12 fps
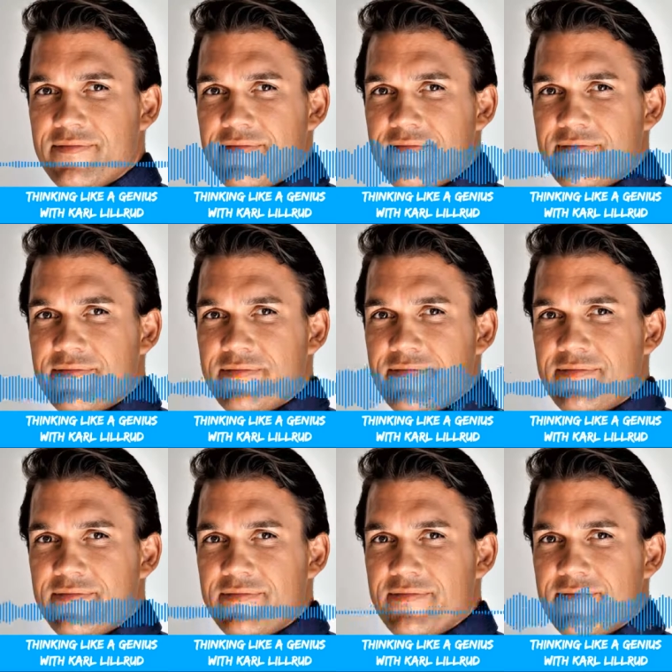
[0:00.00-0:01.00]
Uh,
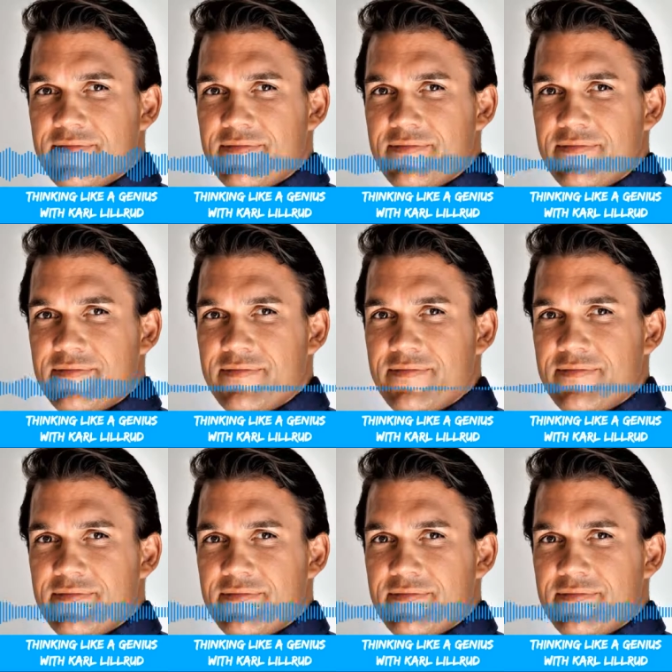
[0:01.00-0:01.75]
my name is Karl Lillrud,